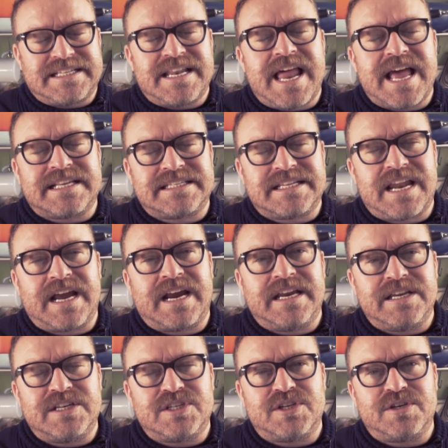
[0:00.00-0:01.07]
less
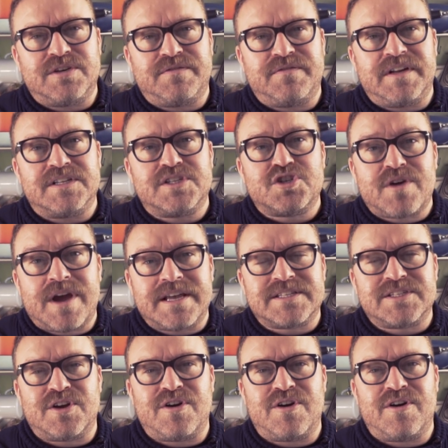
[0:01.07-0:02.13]
likely to feel
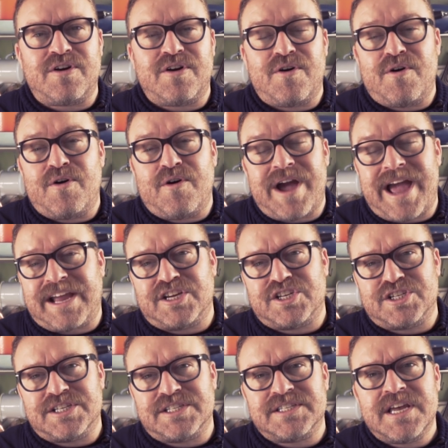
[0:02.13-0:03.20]
stress or
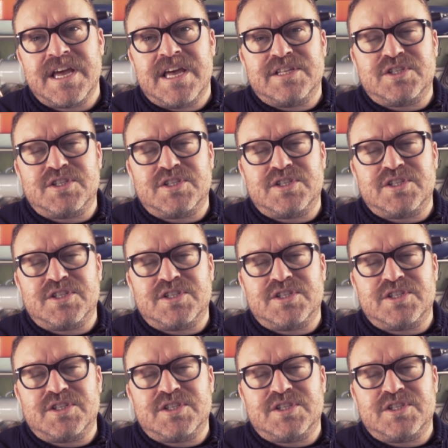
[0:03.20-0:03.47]
anxious.